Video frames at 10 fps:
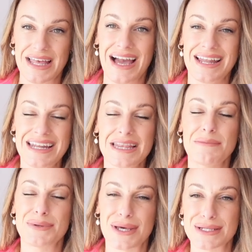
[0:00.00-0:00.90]
They're kind of like
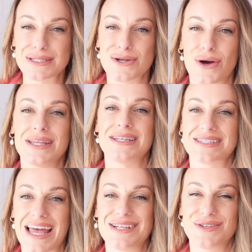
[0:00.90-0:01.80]
the Birkenstock in the
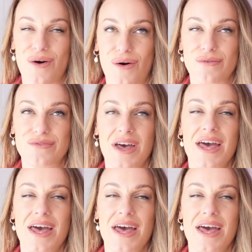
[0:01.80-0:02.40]
sense of